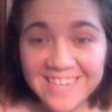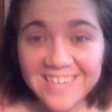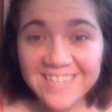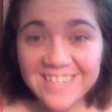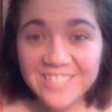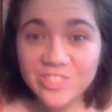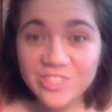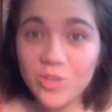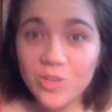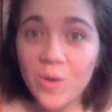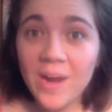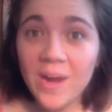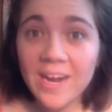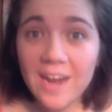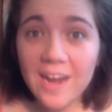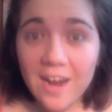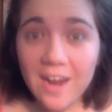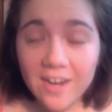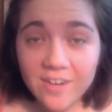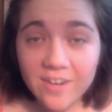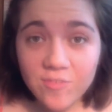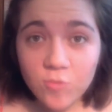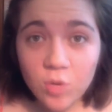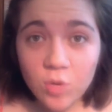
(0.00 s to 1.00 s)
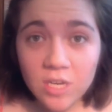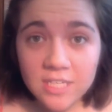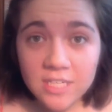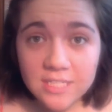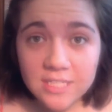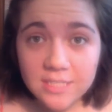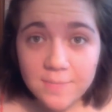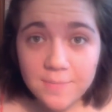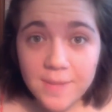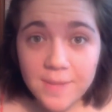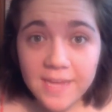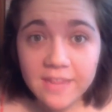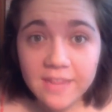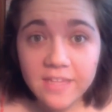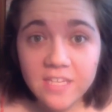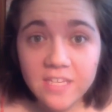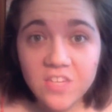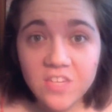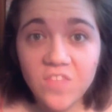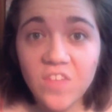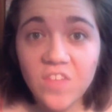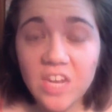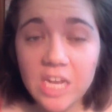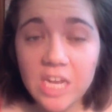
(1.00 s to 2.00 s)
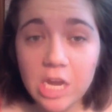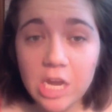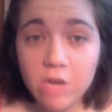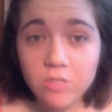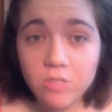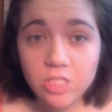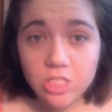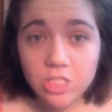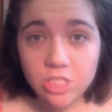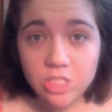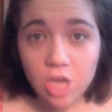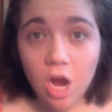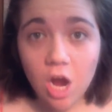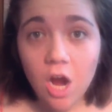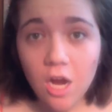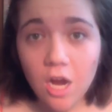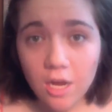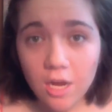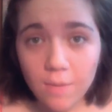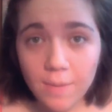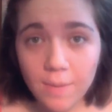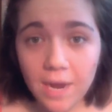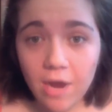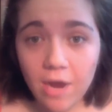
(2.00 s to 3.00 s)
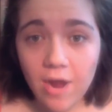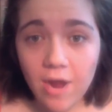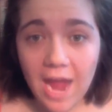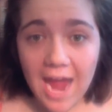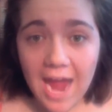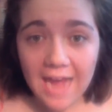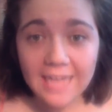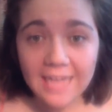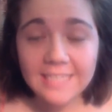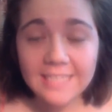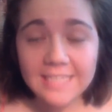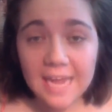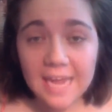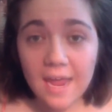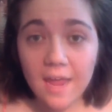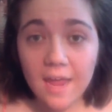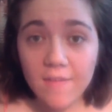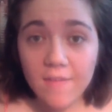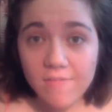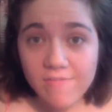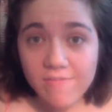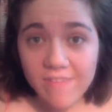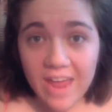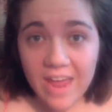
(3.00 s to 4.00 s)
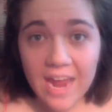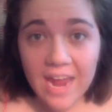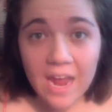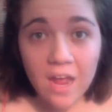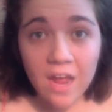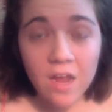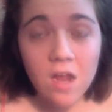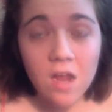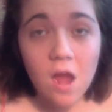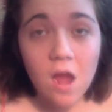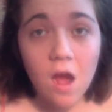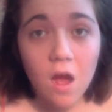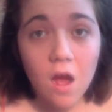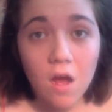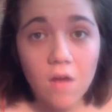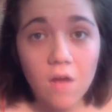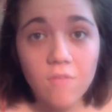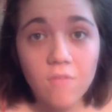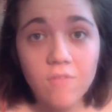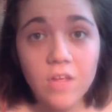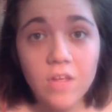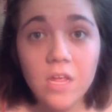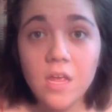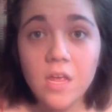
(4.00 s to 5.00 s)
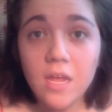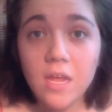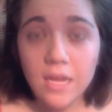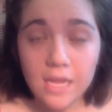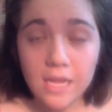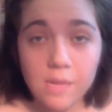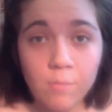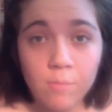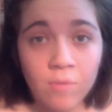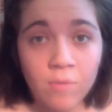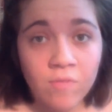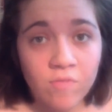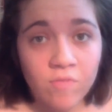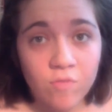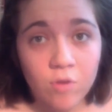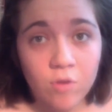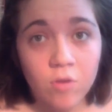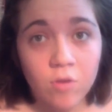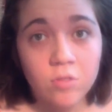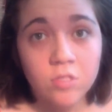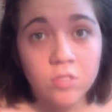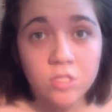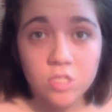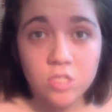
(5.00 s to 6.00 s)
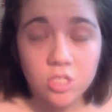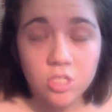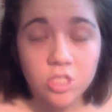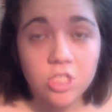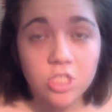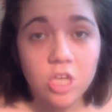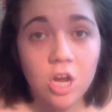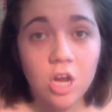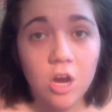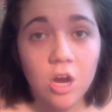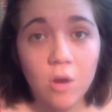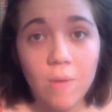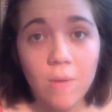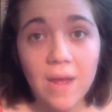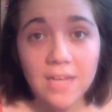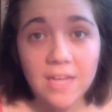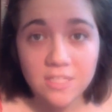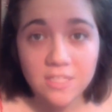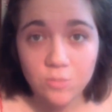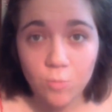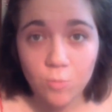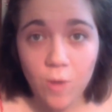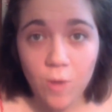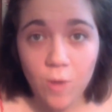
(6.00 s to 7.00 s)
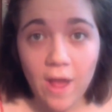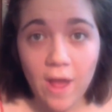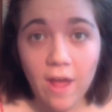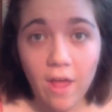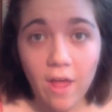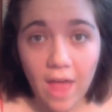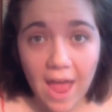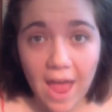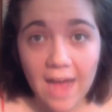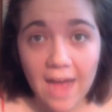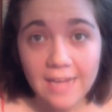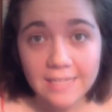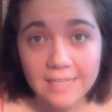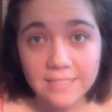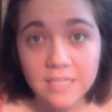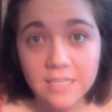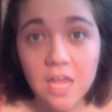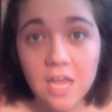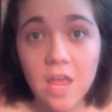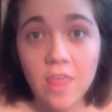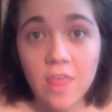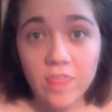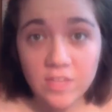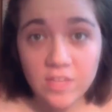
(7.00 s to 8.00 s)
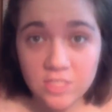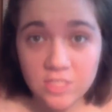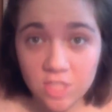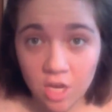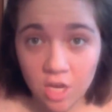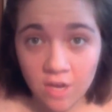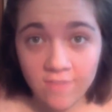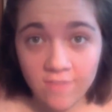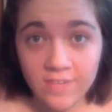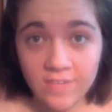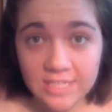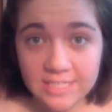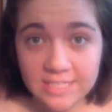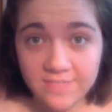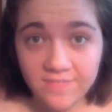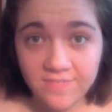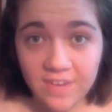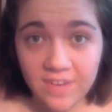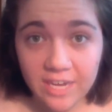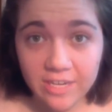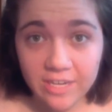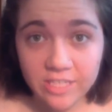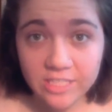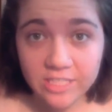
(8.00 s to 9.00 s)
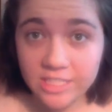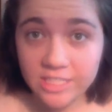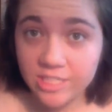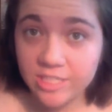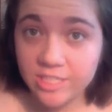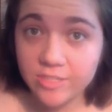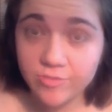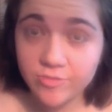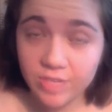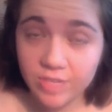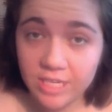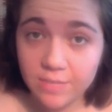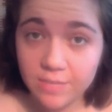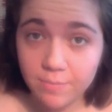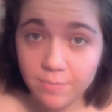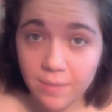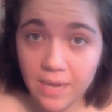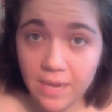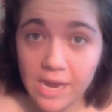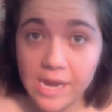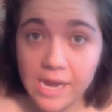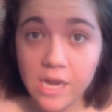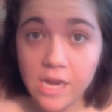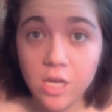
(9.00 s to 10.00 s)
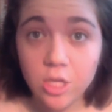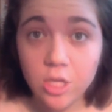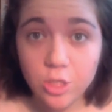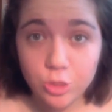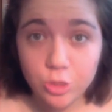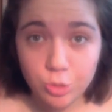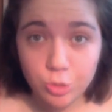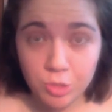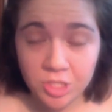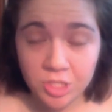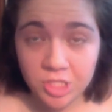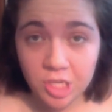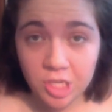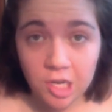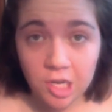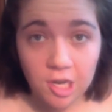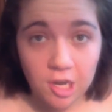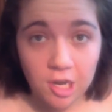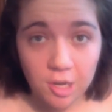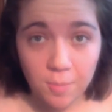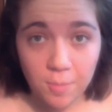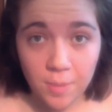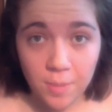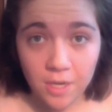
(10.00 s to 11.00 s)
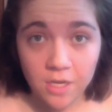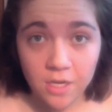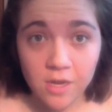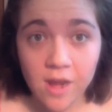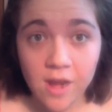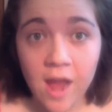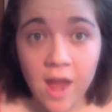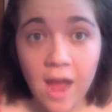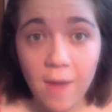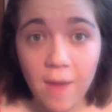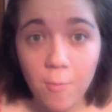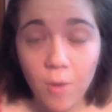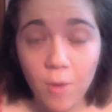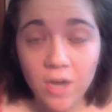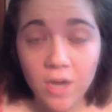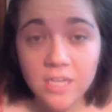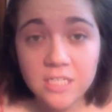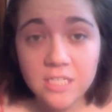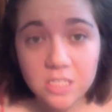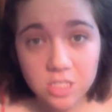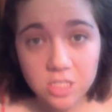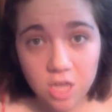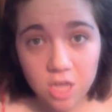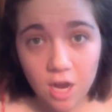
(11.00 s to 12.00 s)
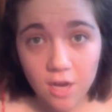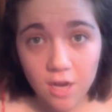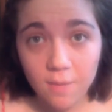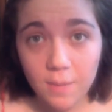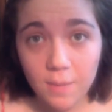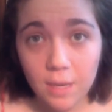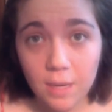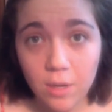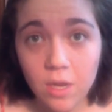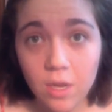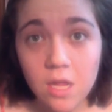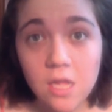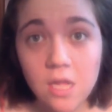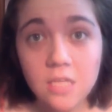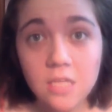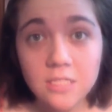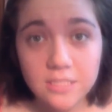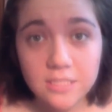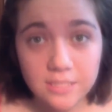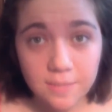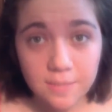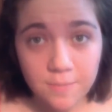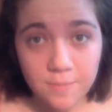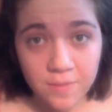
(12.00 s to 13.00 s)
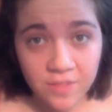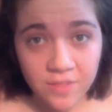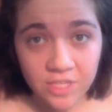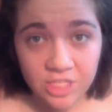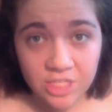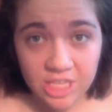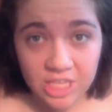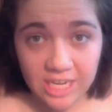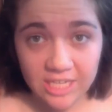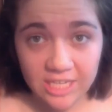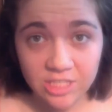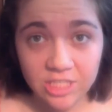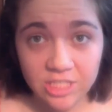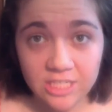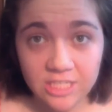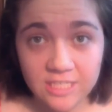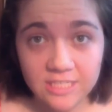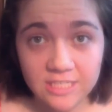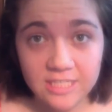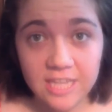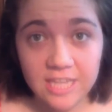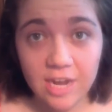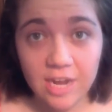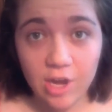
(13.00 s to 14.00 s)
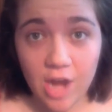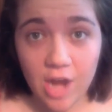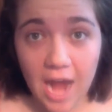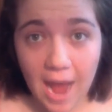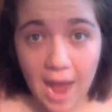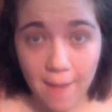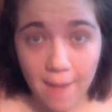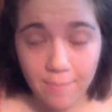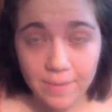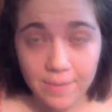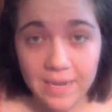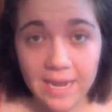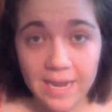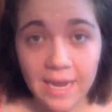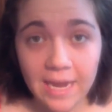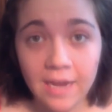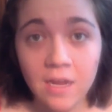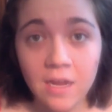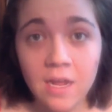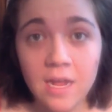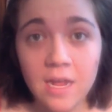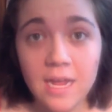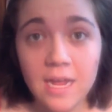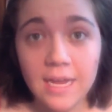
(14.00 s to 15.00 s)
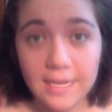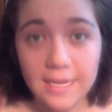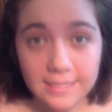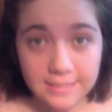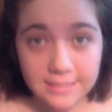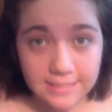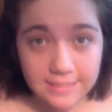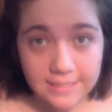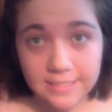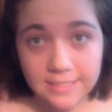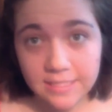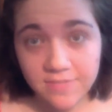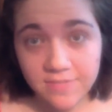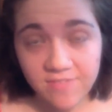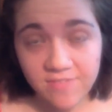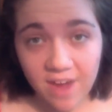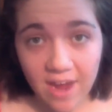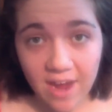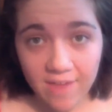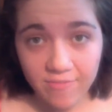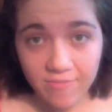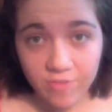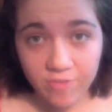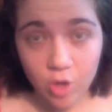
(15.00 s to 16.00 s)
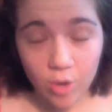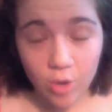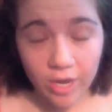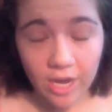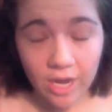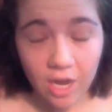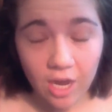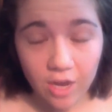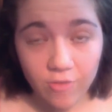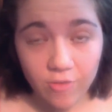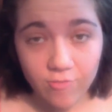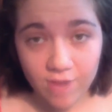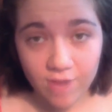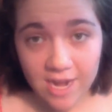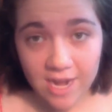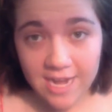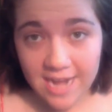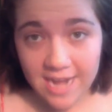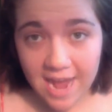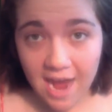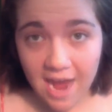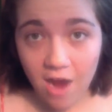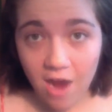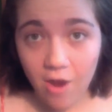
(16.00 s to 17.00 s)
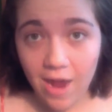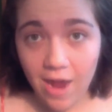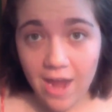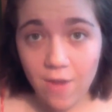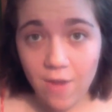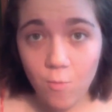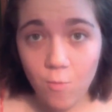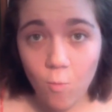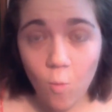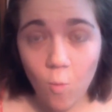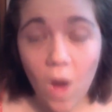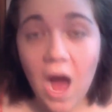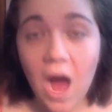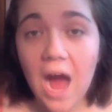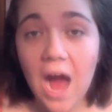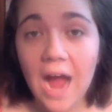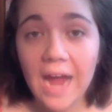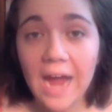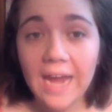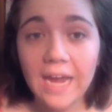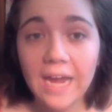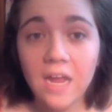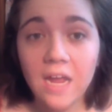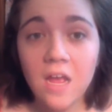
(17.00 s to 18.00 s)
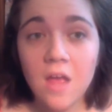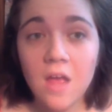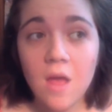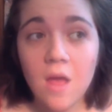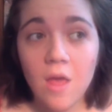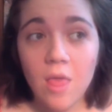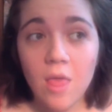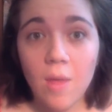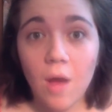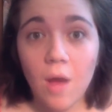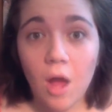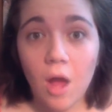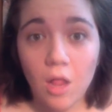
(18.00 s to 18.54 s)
So I kind of wanted to make this video to talk about, as a fan of Game of Thrones the show, as well as the Song of Ice and Fire series written by George R.R. Martin, I wanted to talk about some of the changes that are happening in Season 5 going on right now and why a